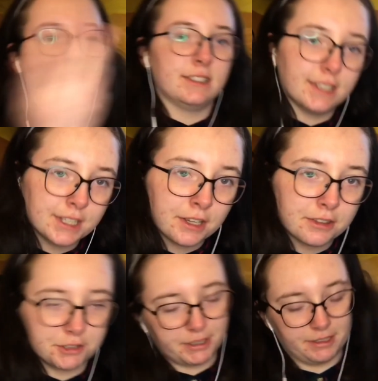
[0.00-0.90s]
you know the
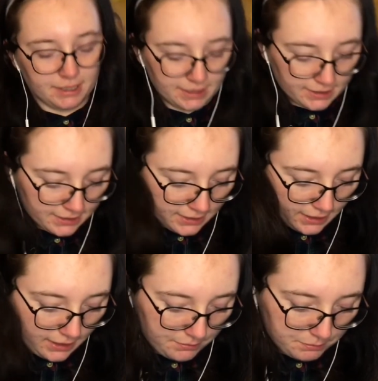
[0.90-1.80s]
drill.
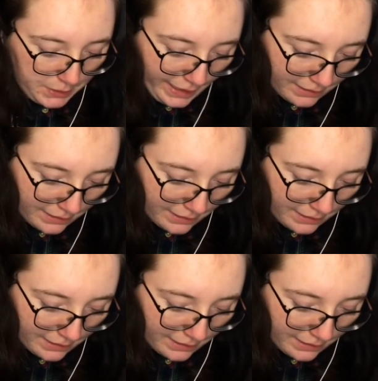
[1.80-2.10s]
But yeah,